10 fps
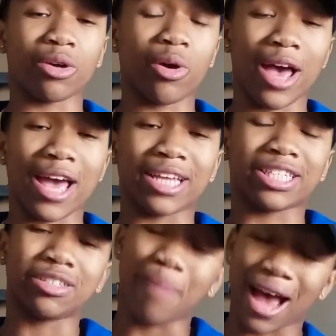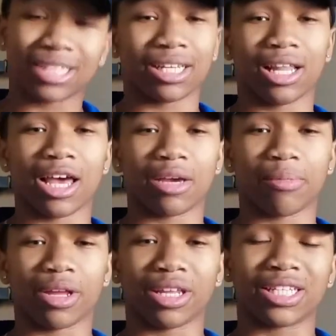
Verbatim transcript: go ahead and smash the like button.